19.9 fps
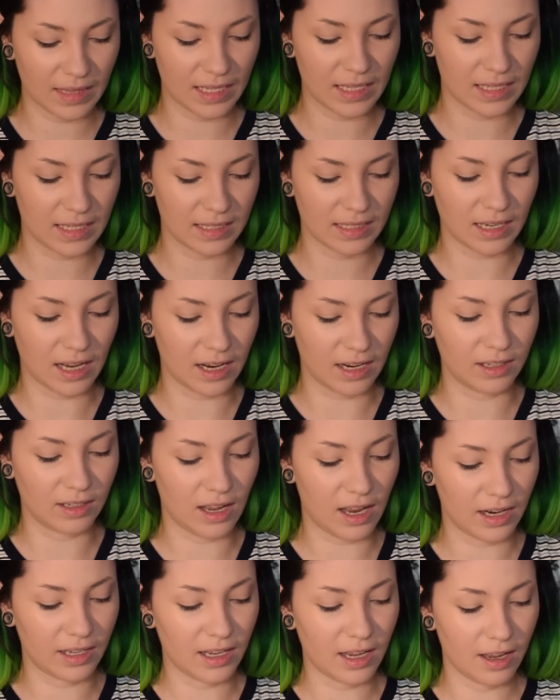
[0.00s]
This has gotten a
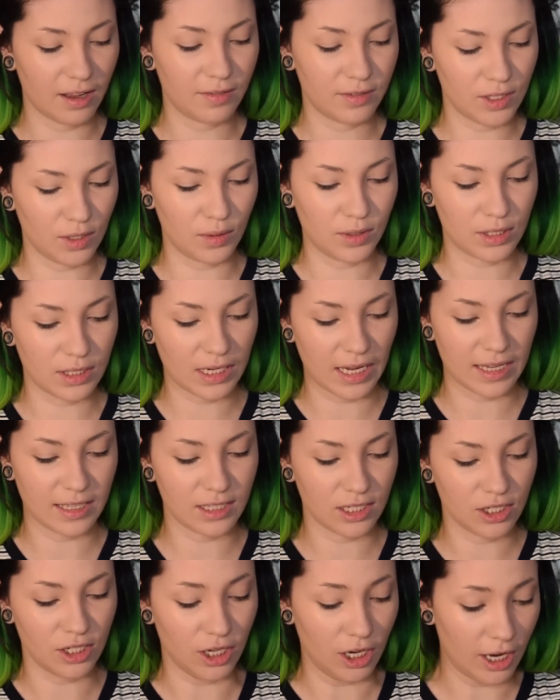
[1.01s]
lot of love, so it's nice
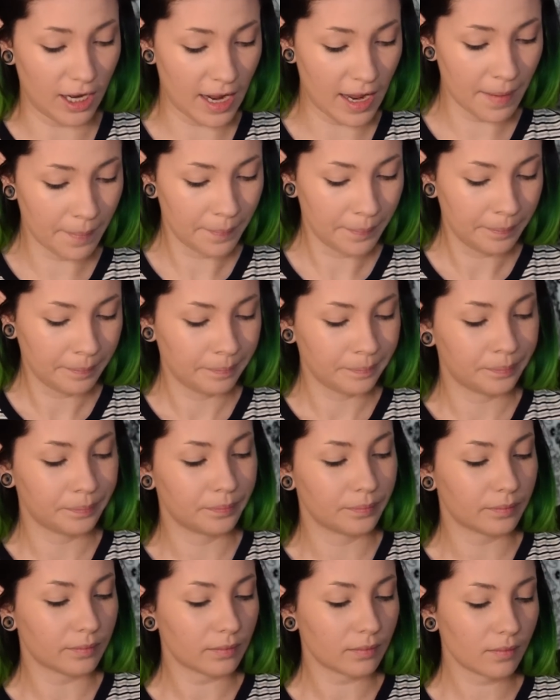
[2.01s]
and dirty.
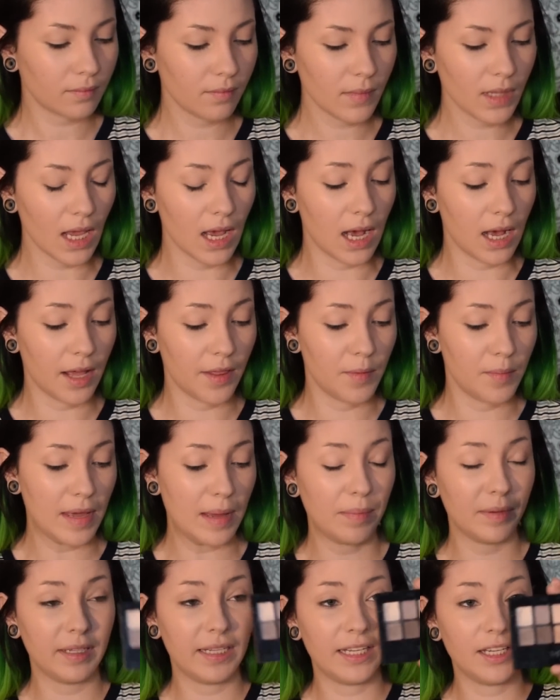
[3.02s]
The
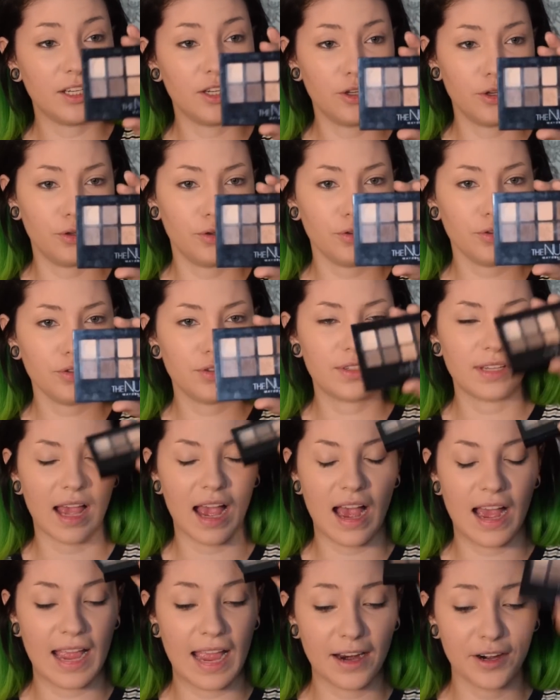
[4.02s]
Maybelline Nudes,
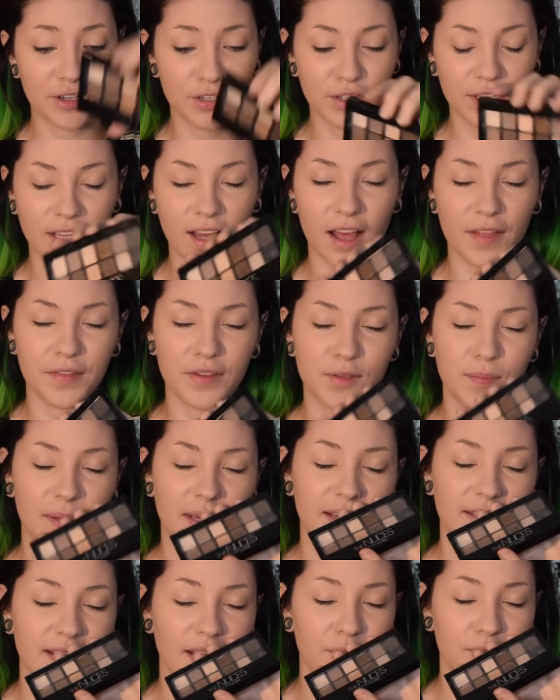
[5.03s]
I actually got this
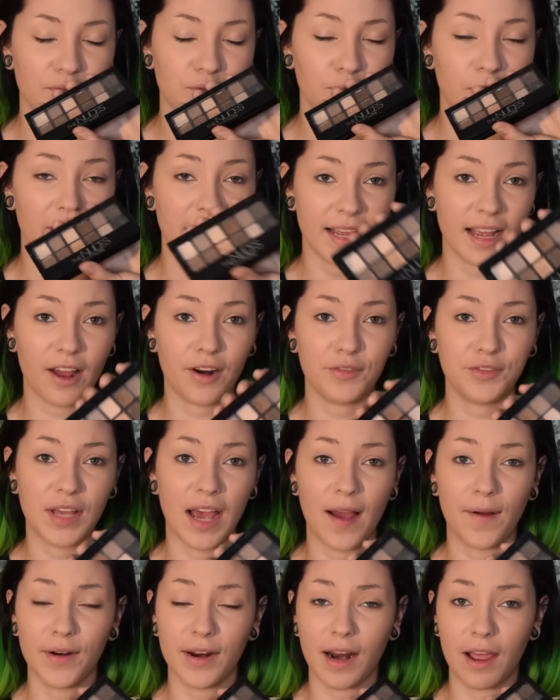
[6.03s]
because I was running out of
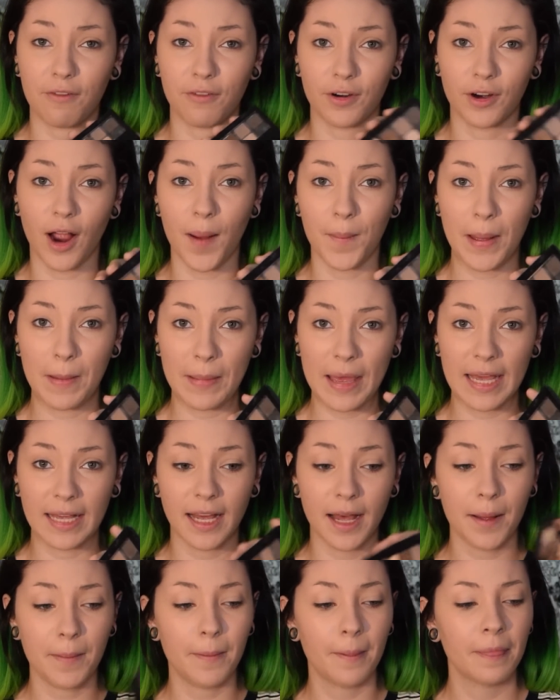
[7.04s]
town and I forgot my
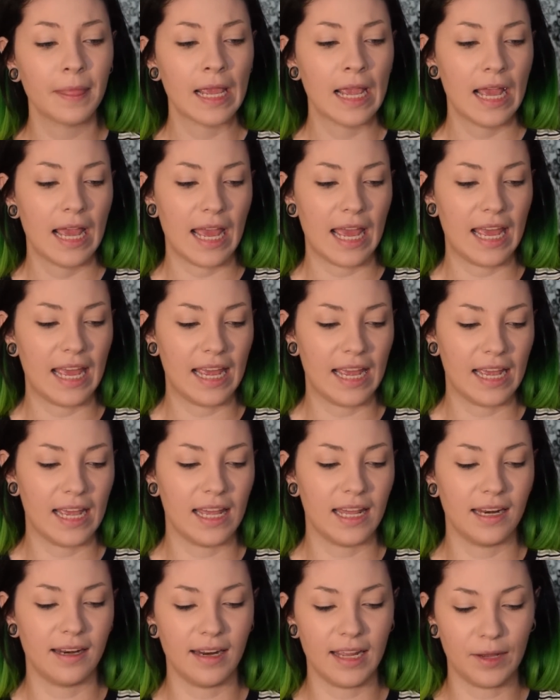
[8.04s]
makeup,
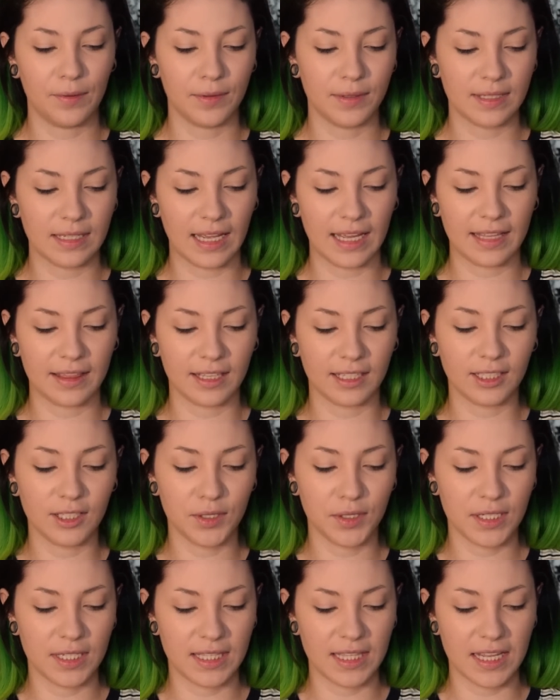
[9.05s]
and it was like the
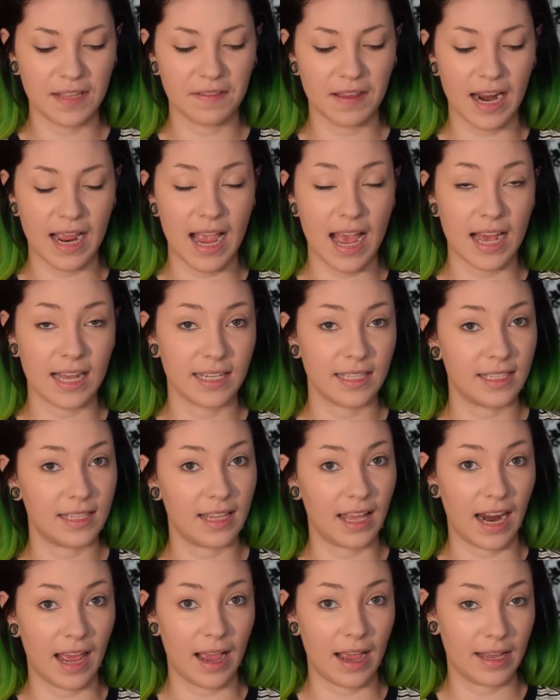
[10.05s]
closest thing that I had
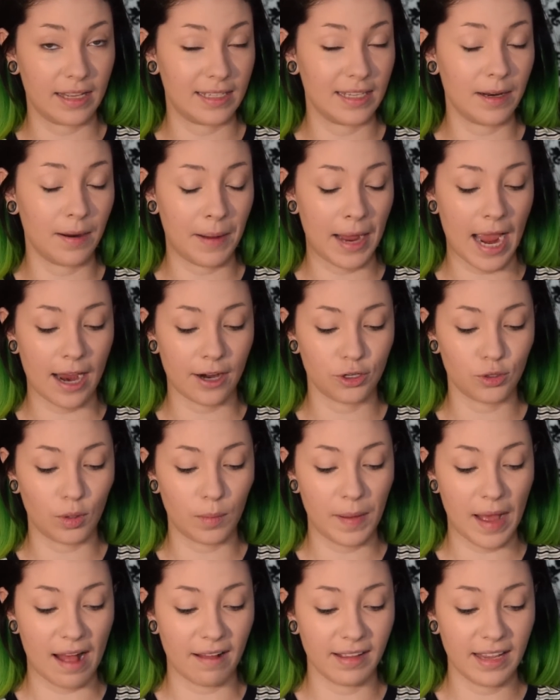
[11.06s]
that is in my actual
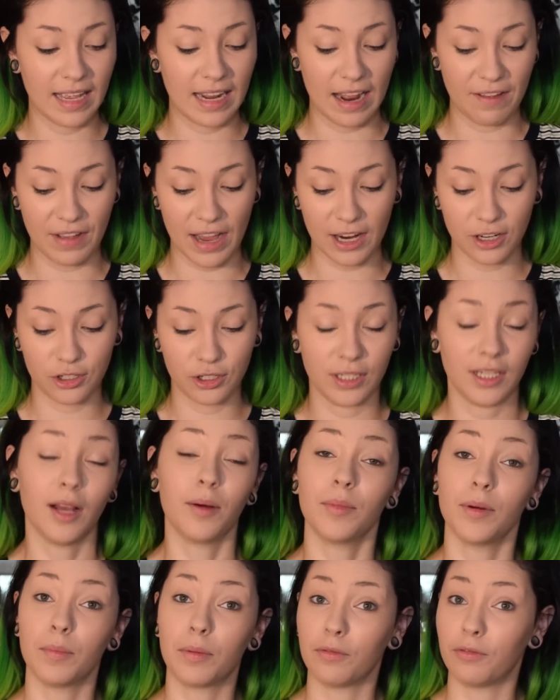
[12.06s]
palette, and I've actually
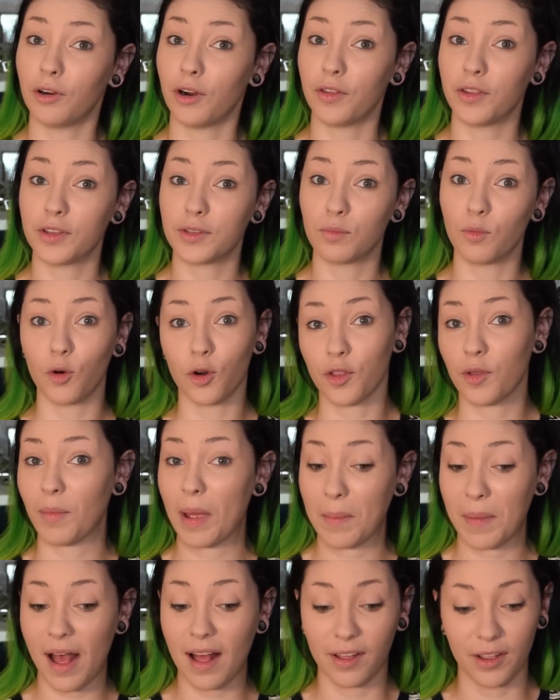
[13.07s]
come to prefer this more than my
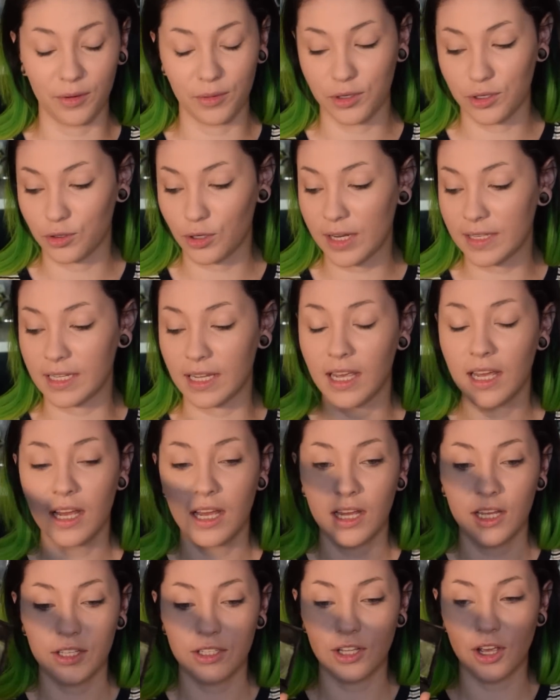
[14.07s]
palette, which is crazy.
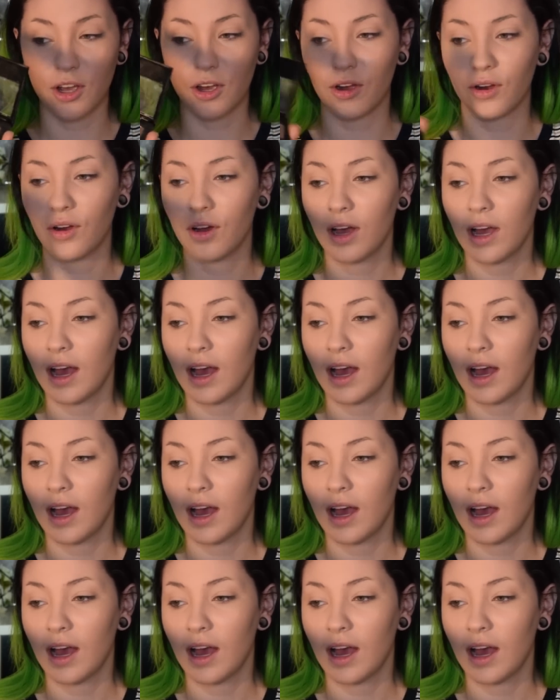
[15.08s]
So